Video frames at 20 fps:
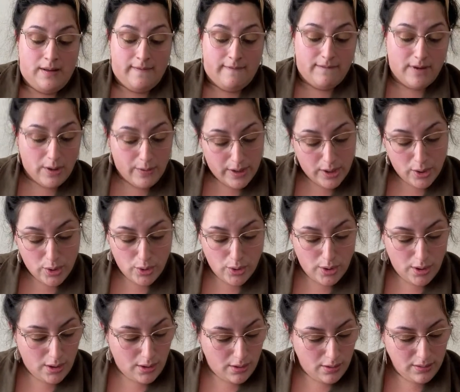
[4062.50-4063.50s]
very
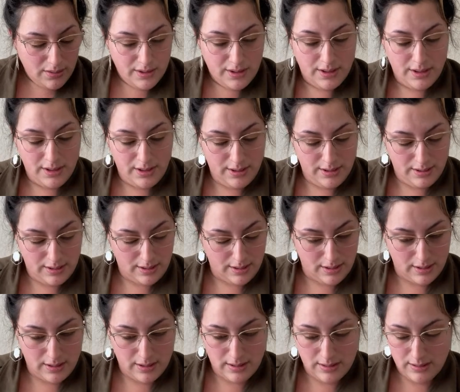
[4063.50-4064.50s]
cool.
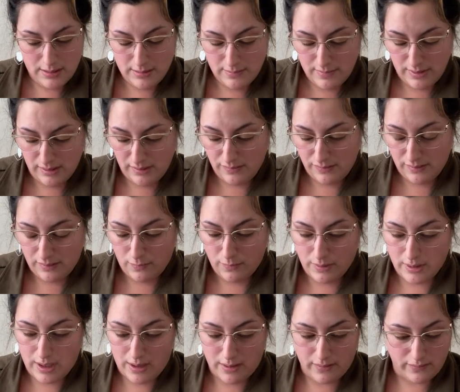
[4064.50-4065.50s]
Um, let's see
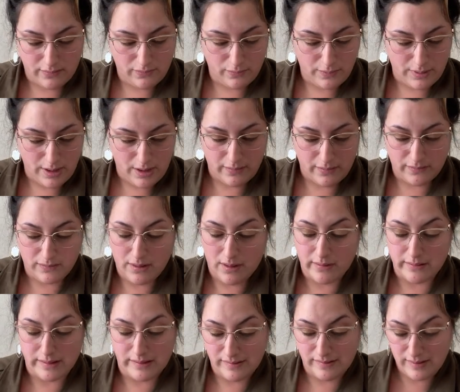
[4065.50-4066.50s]
what else. What else? All
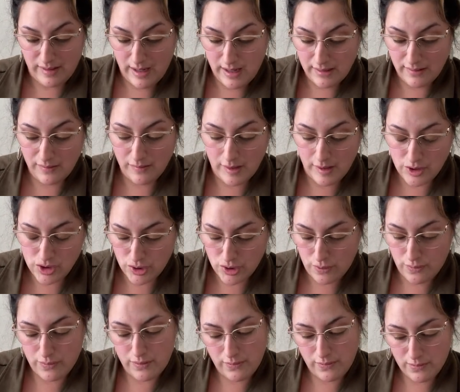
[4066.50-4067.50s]
the scents I
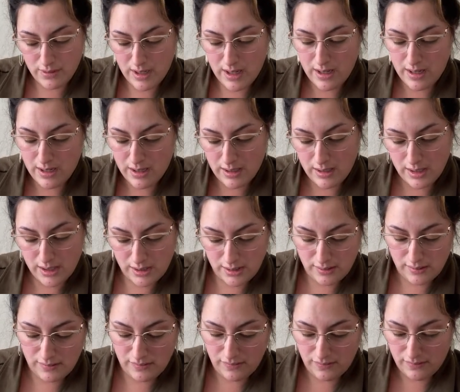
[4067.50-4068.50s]
showed you
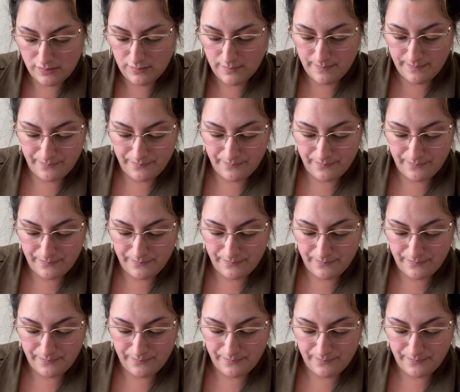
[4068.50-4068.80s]
guys.